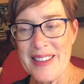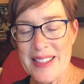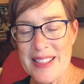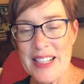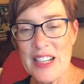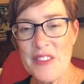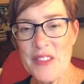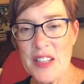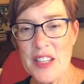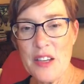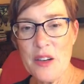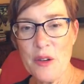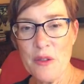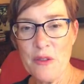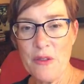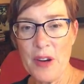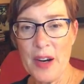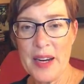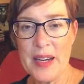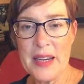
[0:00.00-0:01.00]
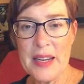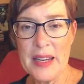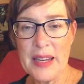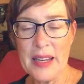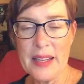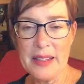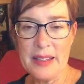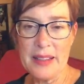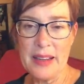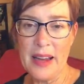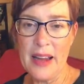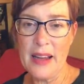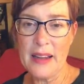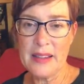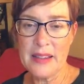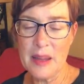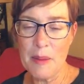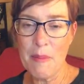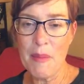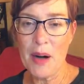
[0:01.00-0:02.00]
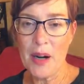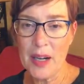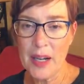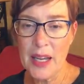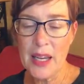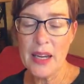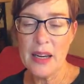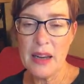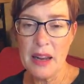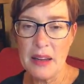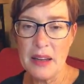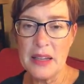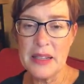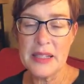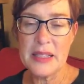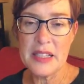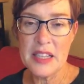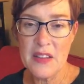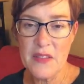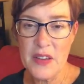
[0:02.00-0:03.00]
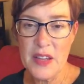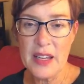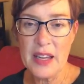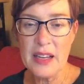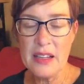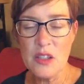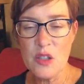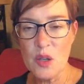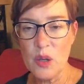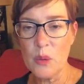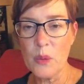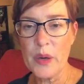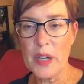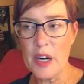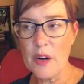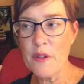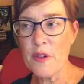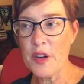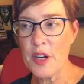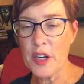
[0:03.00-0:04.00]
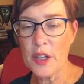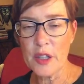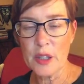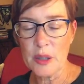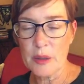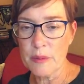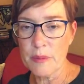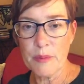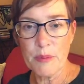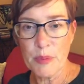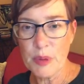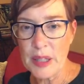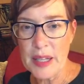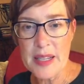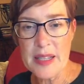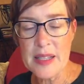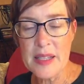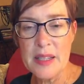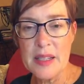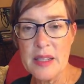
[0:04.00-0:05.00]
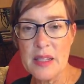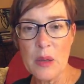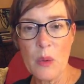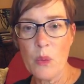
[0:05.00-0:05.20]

the stuff that you're finding at, at the market and at CVS or whatever your place is,